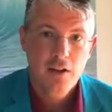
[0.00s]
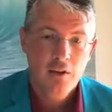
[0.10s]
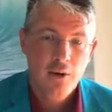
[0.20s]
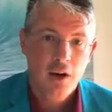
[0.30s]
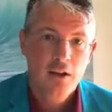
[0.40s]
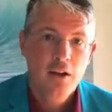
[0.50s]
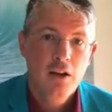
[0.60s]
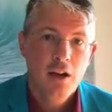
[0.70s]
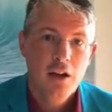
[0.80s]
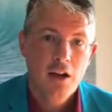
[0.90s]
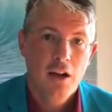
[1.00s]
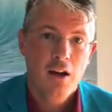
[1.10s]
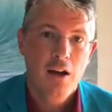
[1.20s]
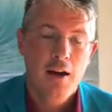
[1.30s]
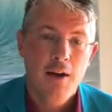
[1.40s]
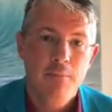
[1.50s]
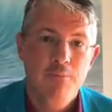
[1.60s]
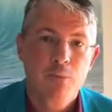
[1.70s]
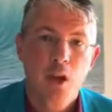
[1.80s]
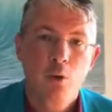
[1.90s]
right? Uh,
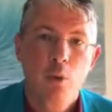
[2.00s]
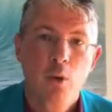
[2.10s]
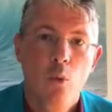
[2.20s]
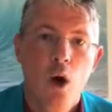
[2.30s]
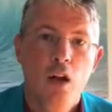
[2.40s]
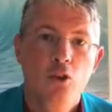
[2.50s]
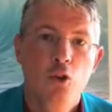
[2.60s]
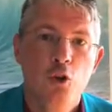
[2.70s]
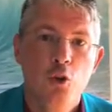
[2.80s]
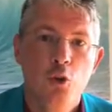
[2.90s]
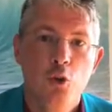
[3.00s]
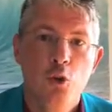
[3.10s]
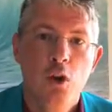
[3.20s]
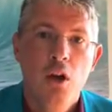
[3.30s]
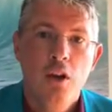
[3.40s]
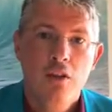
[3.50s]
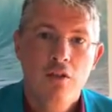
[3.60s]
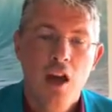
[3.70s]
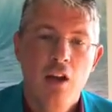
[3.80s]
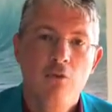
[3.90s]
we want to
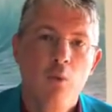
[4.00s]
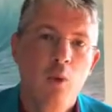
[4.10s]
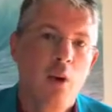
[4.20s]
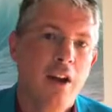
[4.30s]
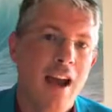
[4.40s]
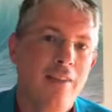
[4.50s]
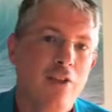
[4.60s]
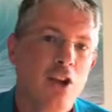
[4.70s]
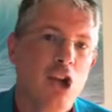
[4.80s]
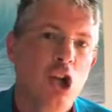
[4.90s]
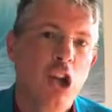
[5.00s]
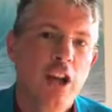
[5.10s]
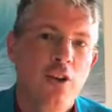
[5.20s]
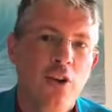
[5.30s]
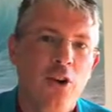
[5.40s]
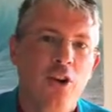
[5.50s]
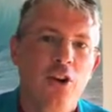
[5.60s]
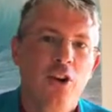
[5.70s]
have a clear